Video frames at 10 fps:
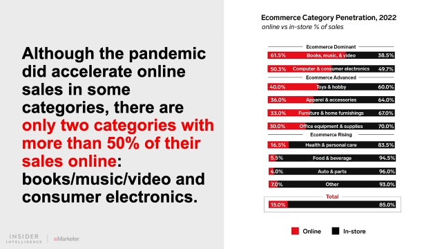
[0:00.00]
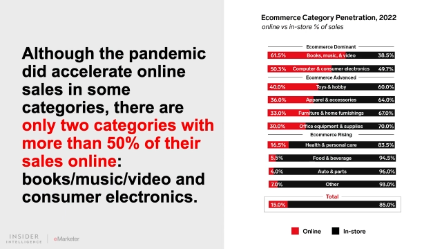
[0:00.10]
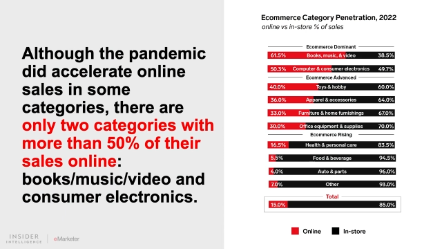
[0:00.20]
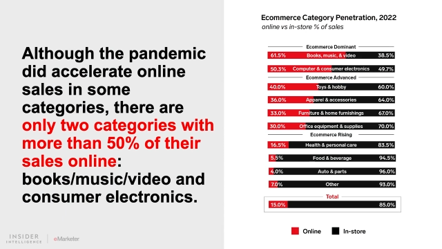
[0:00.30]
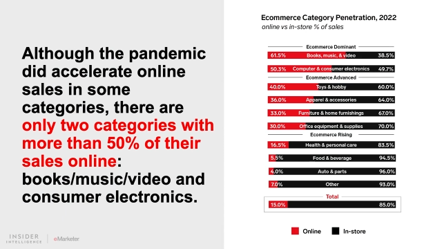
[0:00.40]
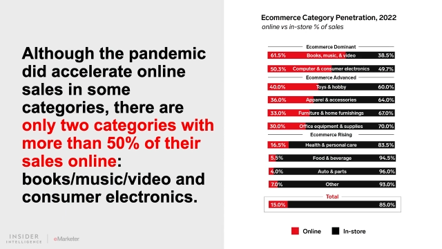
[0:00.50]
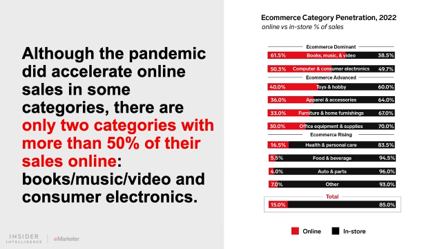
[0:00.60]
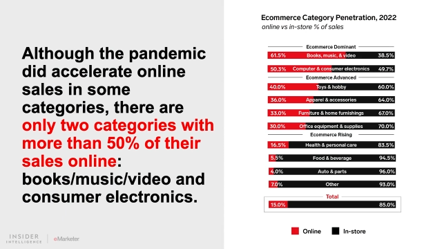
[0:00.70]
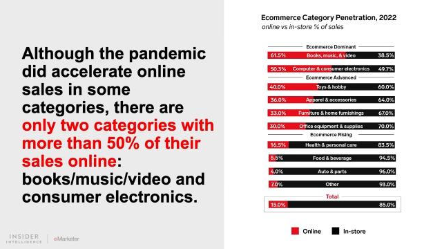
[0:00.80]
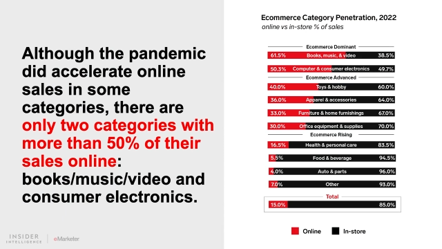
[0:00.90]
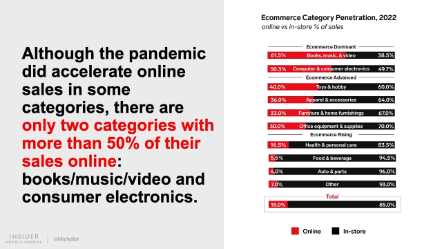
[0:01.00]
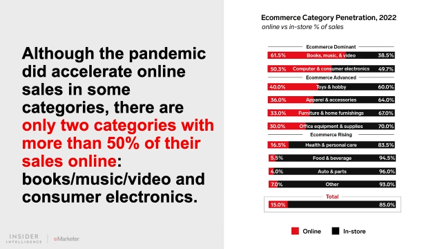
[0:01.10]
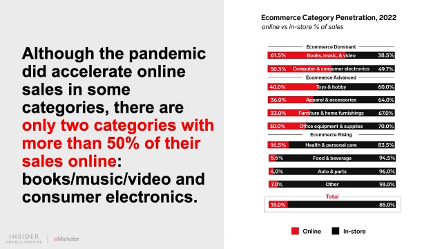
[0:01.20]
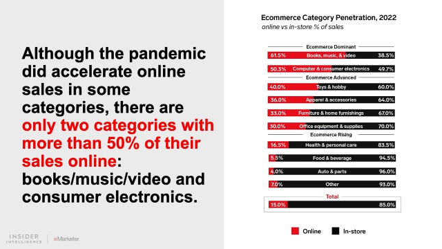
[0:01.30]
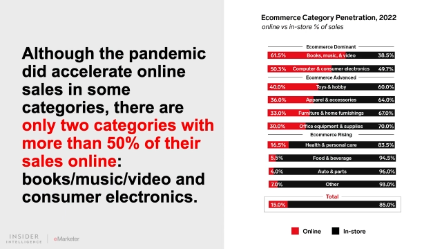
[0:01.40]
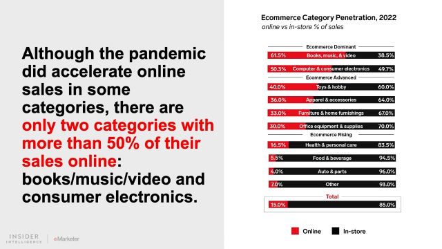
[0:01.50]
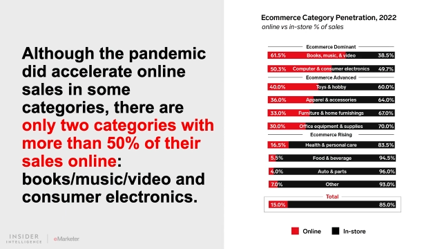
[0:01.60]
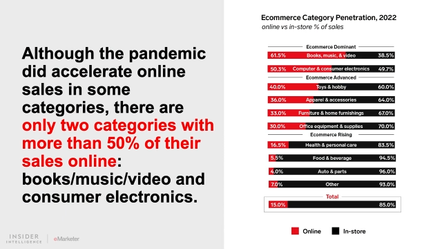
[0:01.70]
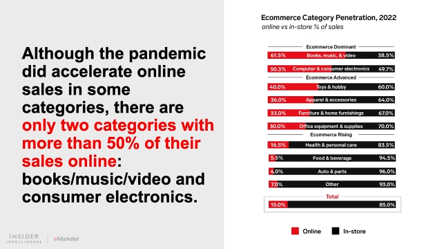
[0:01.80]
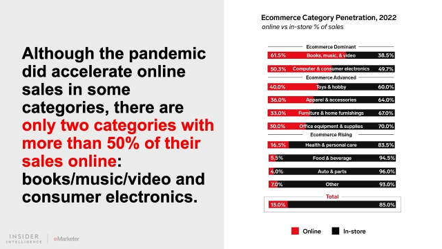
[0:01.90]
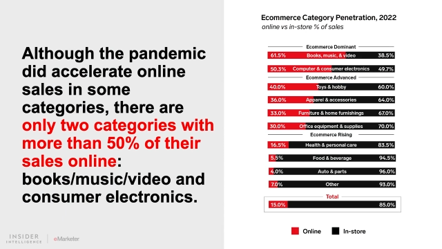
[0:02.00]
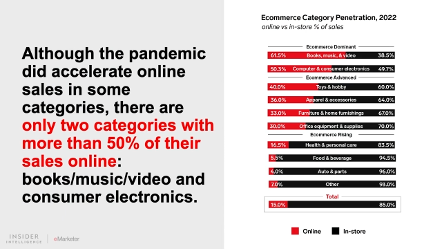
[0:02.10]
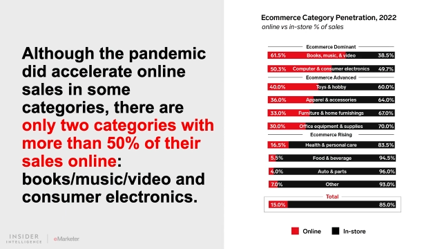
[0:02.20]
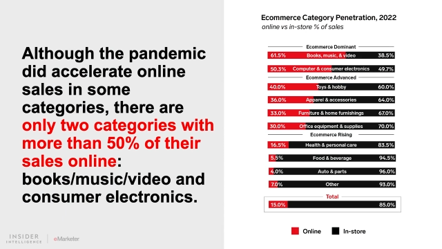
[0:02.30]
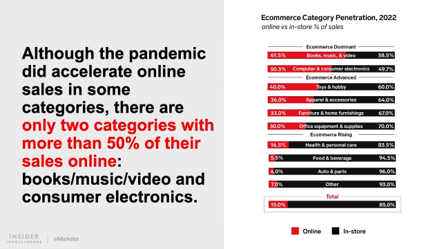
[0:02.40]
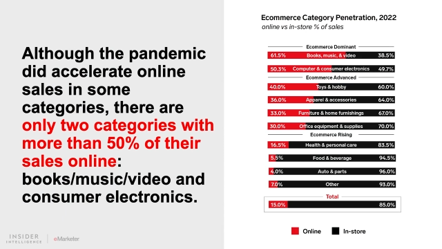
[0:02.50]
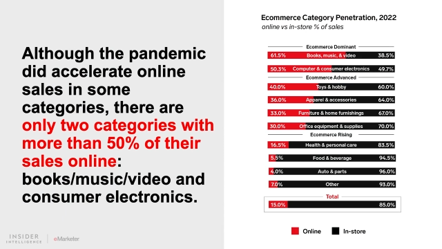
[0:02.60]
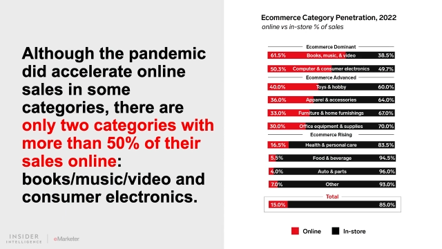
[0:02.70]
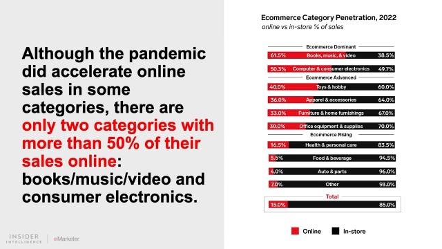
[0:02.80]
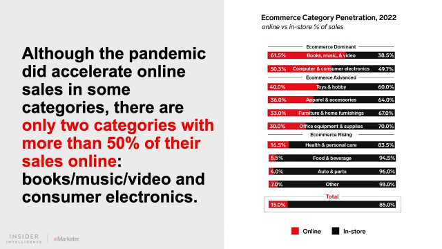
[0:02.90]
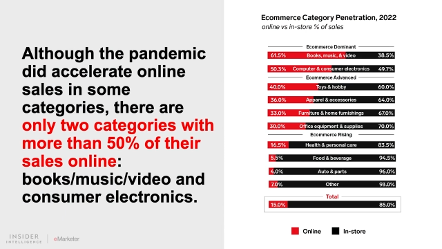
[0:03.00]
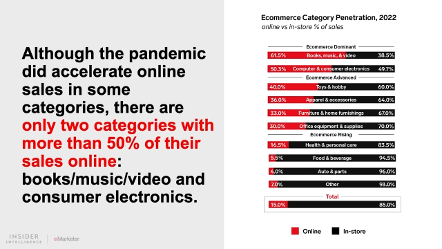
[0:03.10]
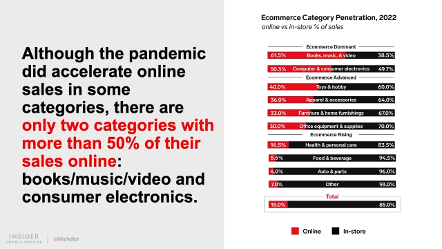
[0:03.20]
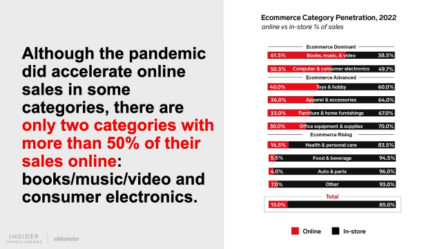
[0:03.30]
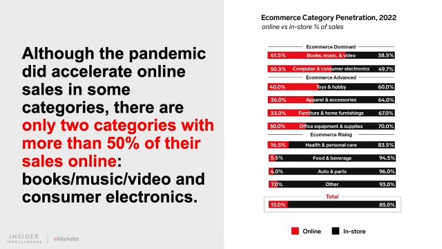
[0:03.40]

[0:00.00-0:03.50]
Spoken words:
(no speaker visible)